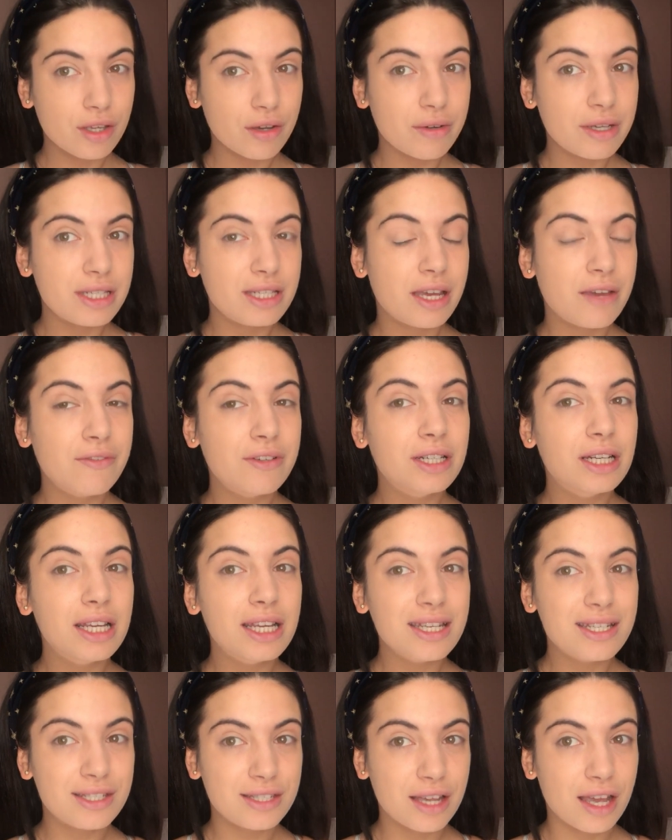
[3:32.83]
It
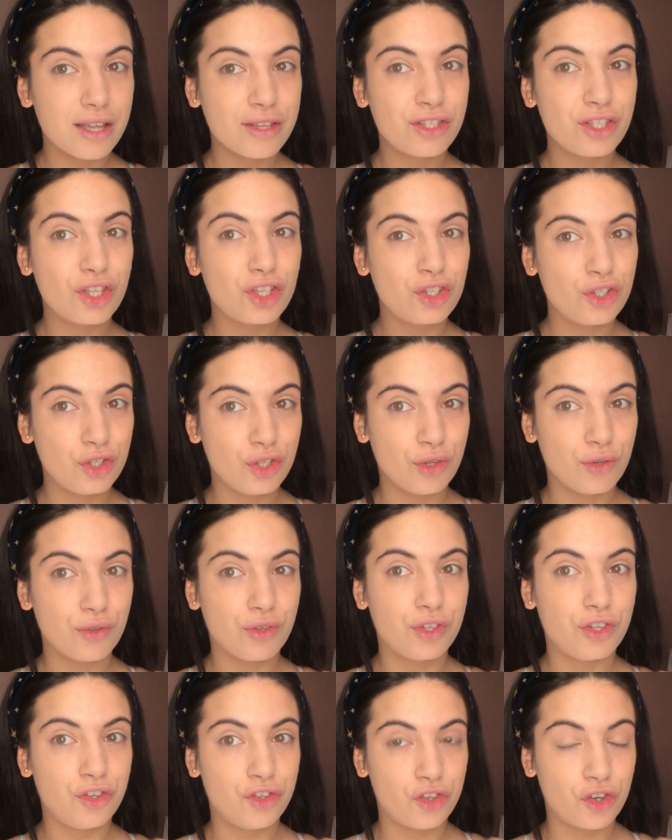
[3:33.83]
definitely does do
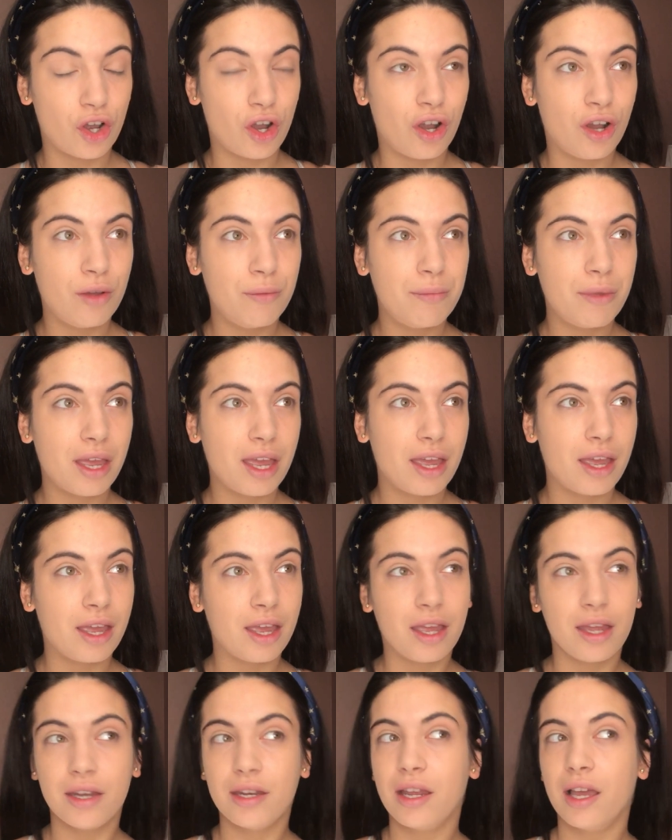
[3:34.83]
the job,
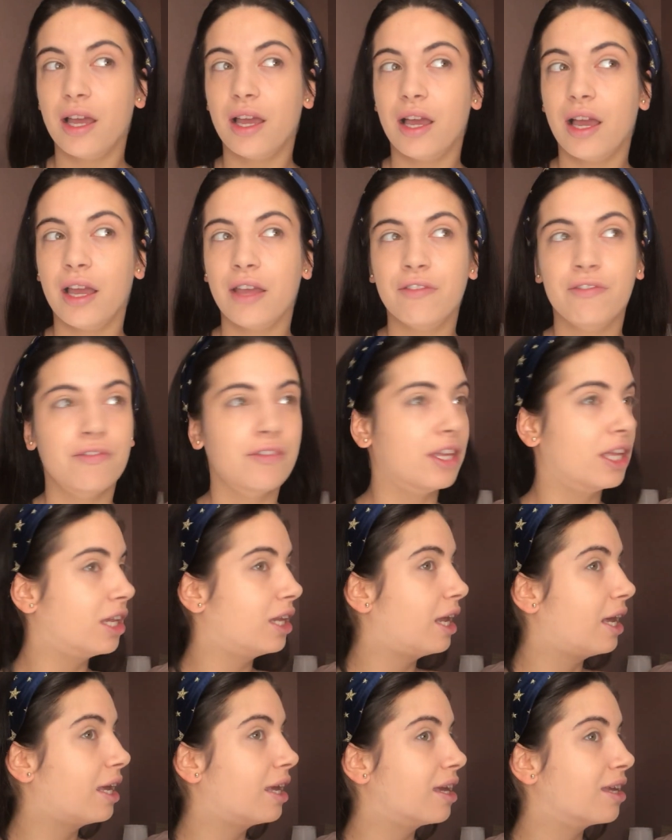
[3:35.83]
and I feel
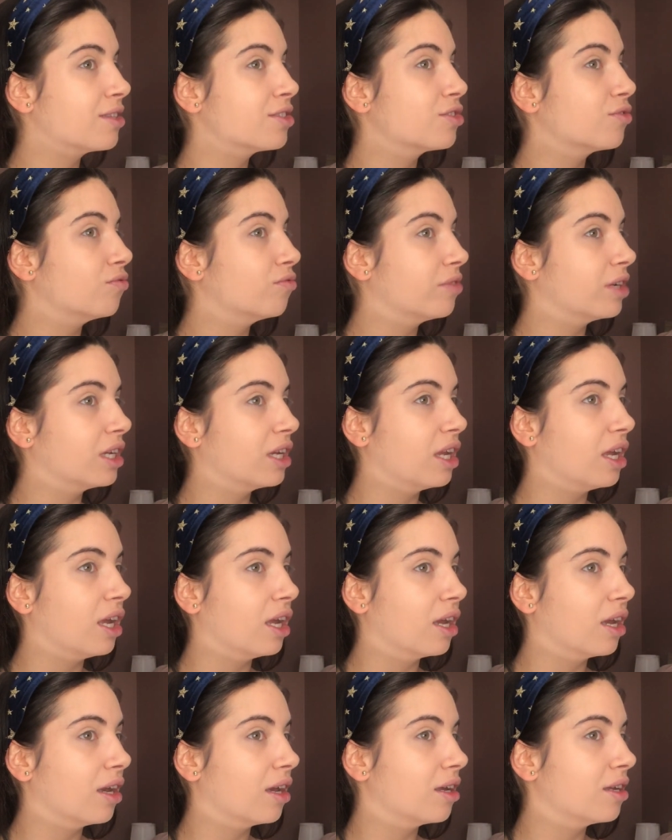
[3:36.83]
like it's
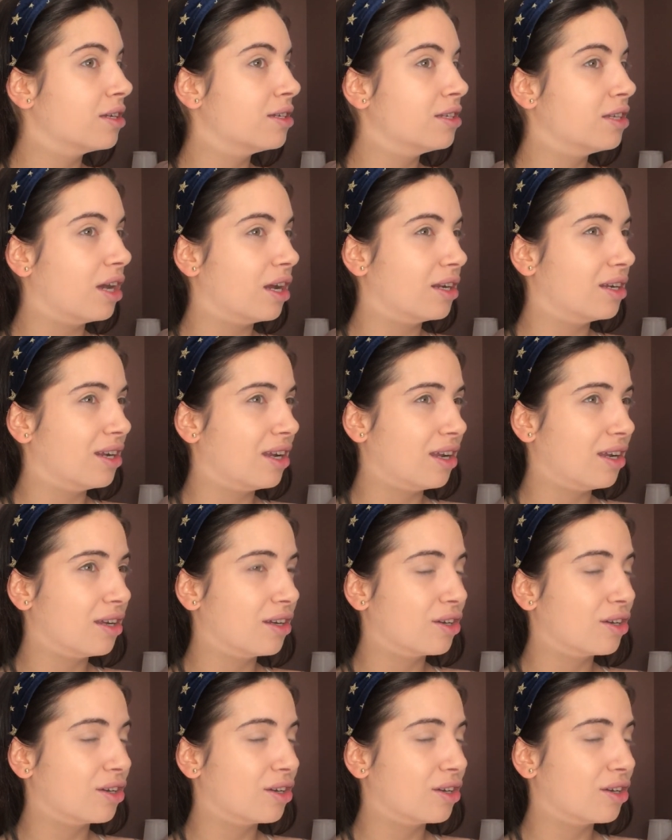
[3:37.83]
really done